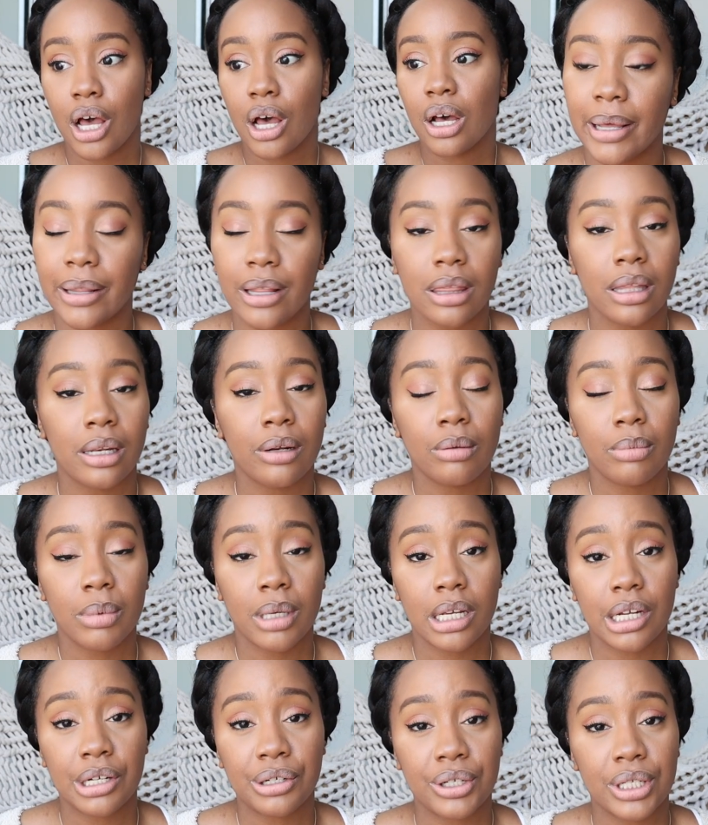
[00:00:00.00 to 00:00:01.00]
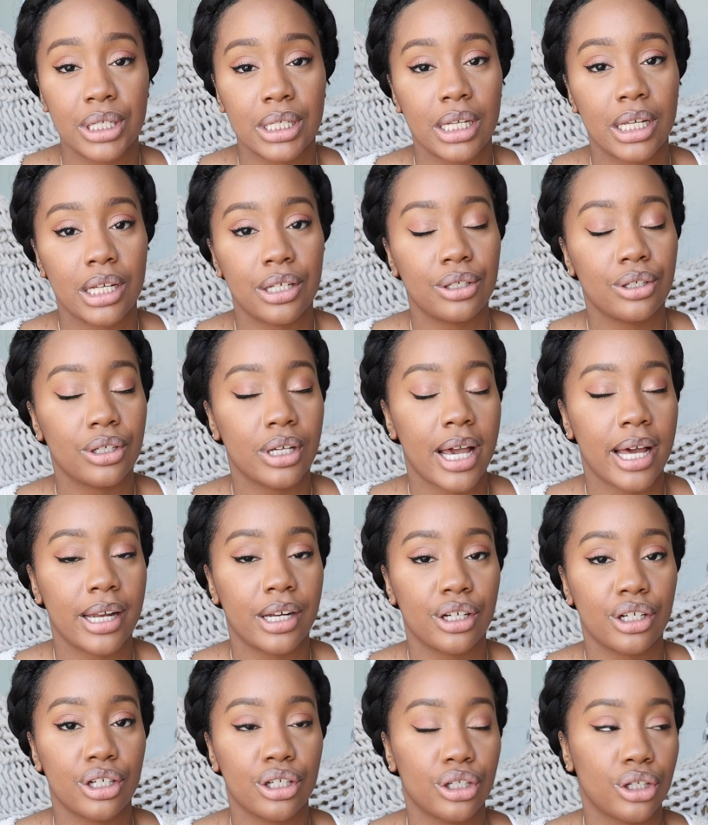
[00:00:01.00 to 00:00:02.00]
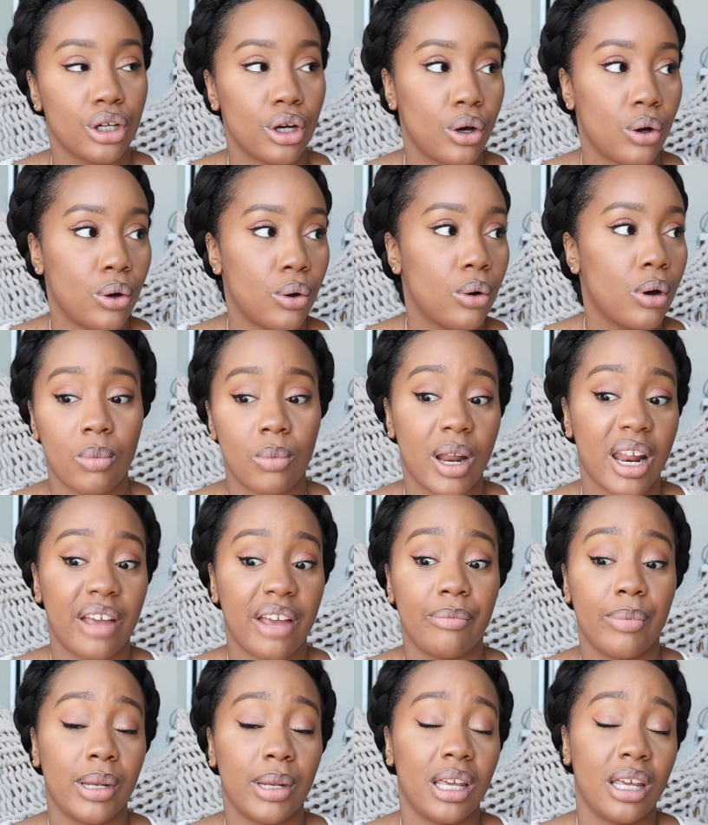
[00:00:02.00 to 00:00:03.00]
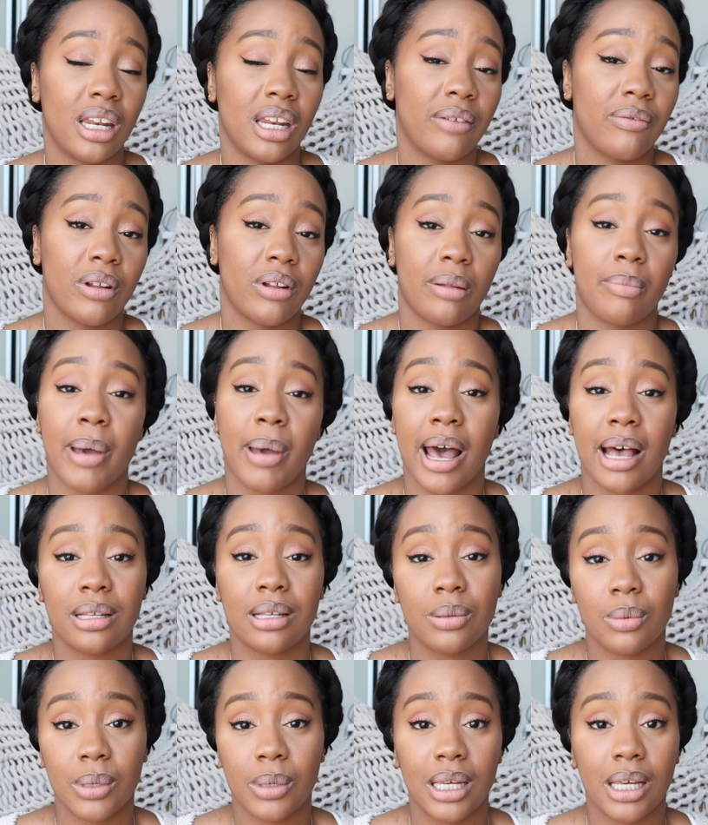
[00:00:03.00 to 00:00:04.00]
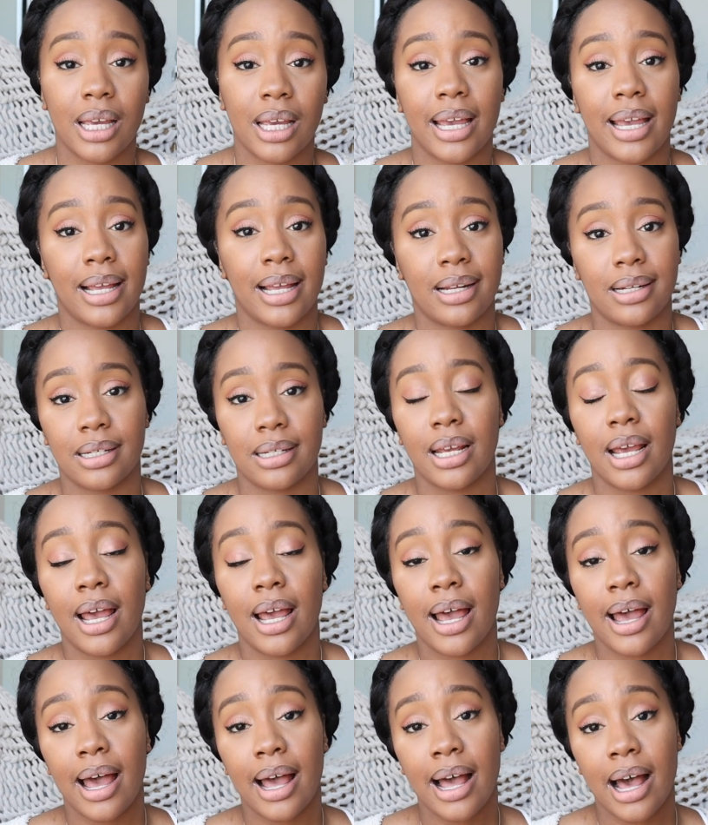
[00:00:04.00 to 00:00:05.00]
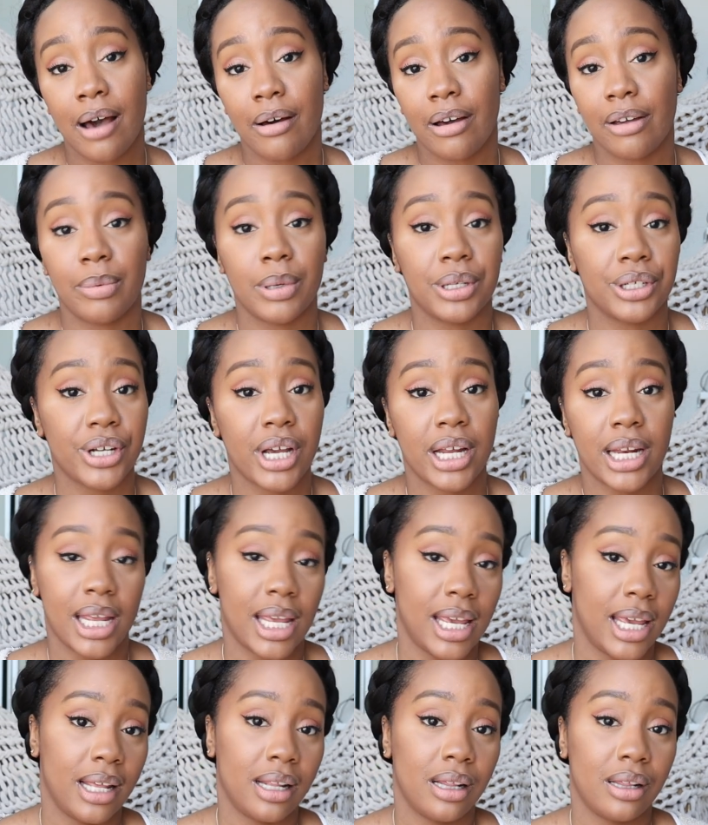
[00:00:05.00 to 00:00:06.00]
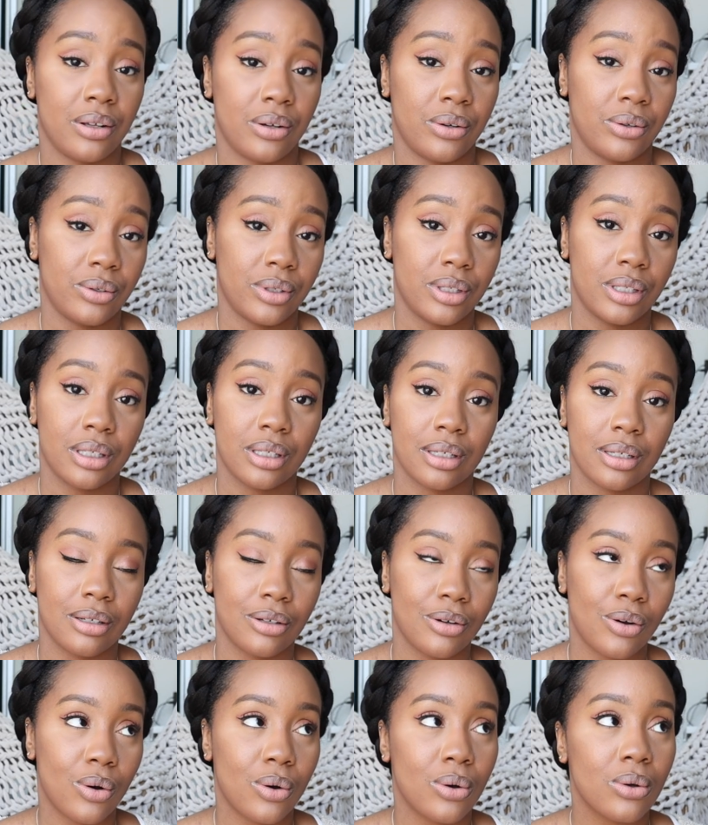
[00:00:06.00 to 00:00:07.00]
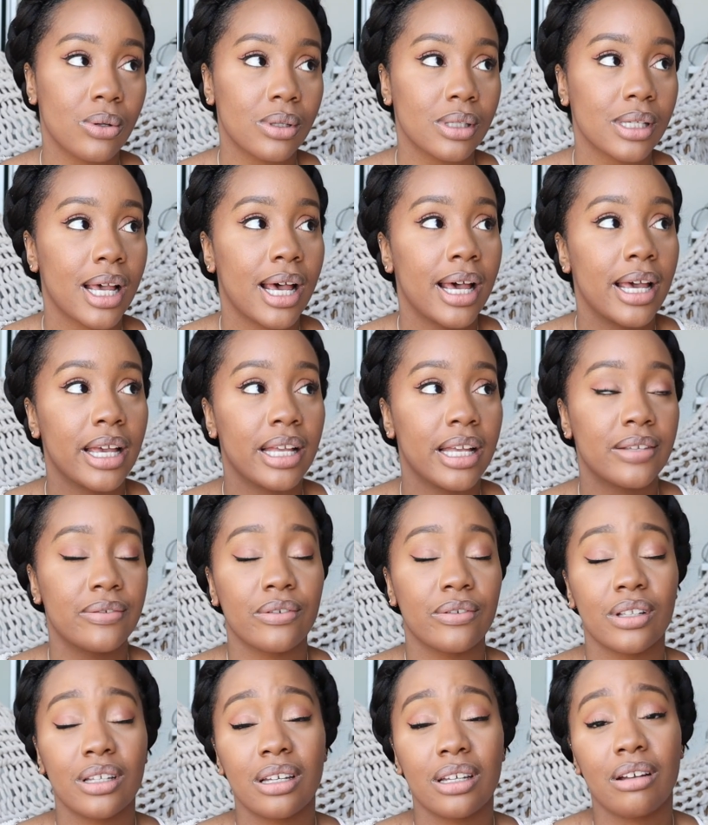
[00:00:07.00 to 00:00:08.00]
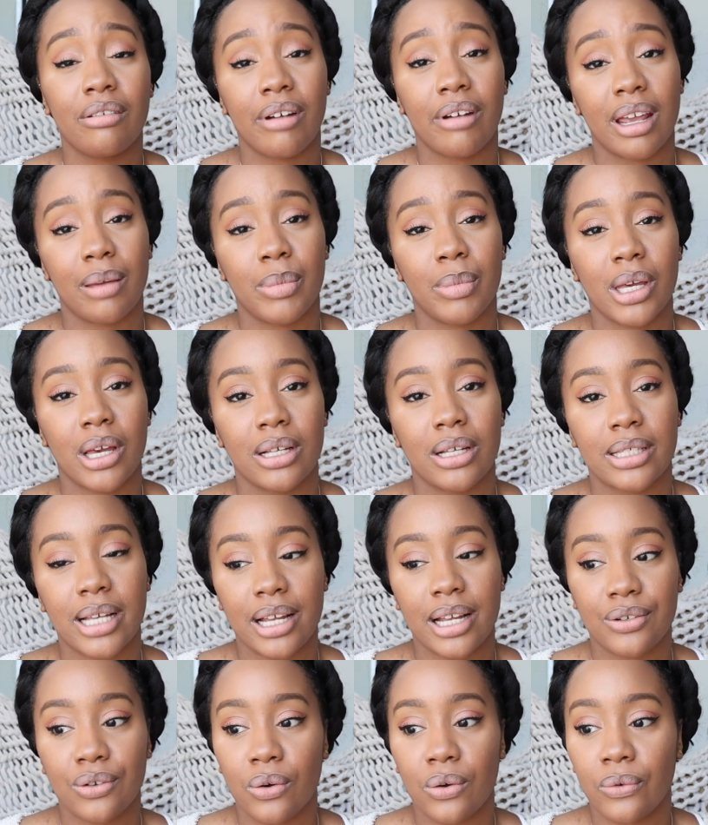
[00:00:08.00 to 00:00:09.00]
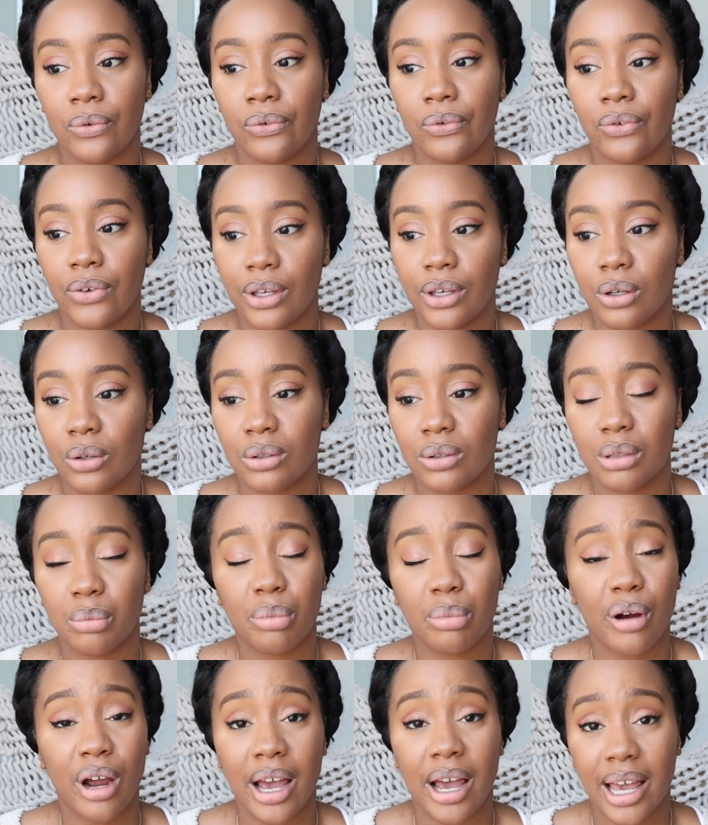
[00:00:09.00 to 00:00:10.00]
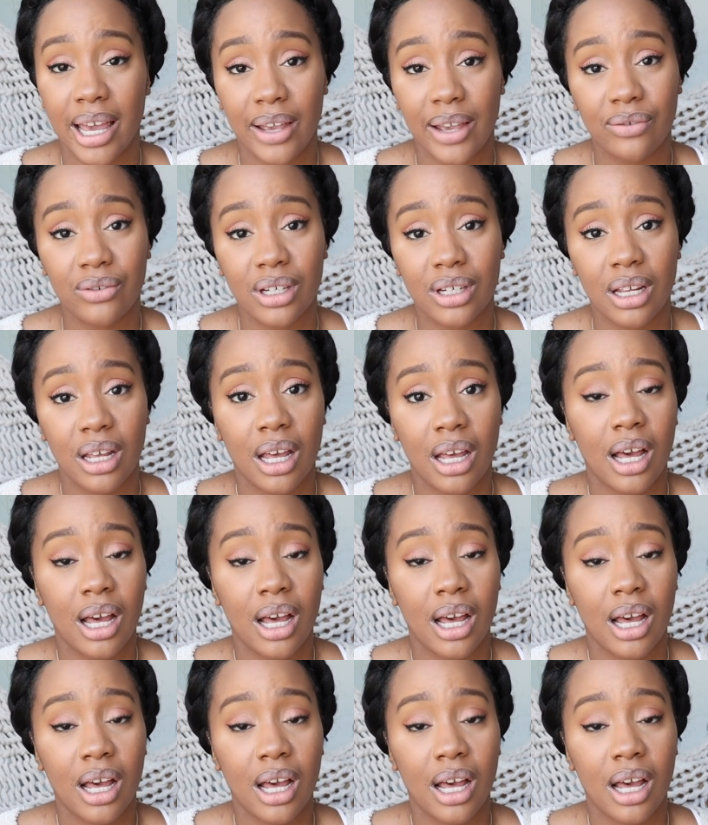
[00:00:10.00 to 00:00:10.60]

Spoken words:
I thought that it would be interesting to kind of show what I've been eating for the past week and how I've been trying to hit those goals. It's really great because I don't feel deprived.